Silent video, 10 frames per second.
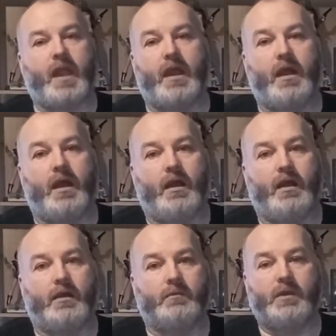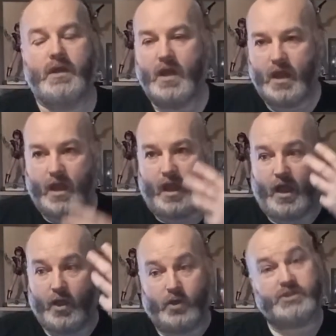I
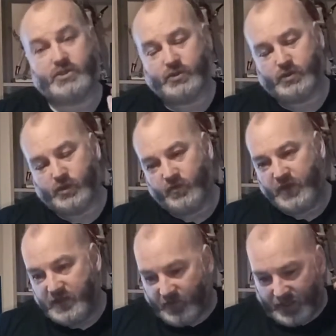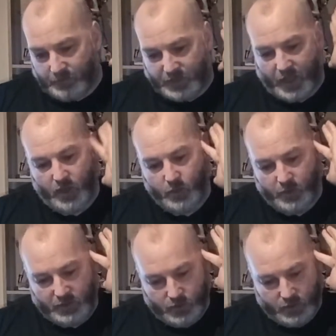also revamped how
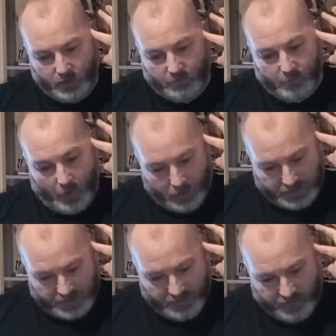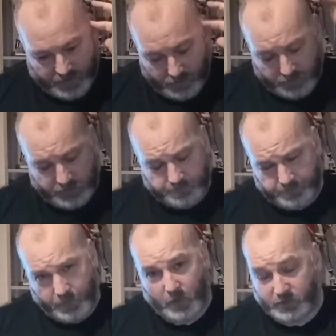we do the unboxing videos,
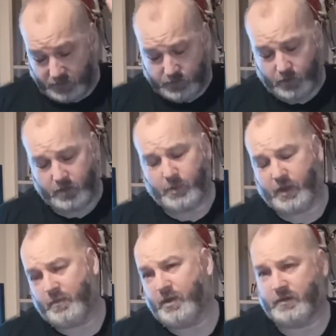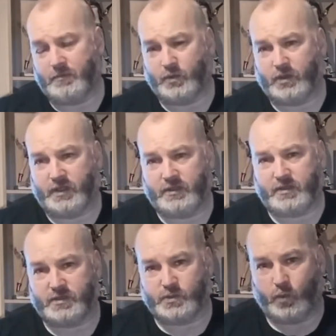which I'll talk about a bit more later
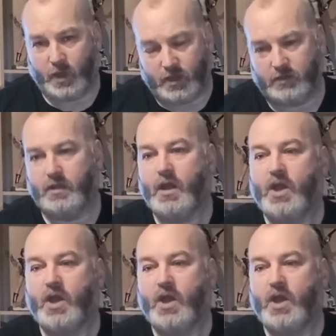as well.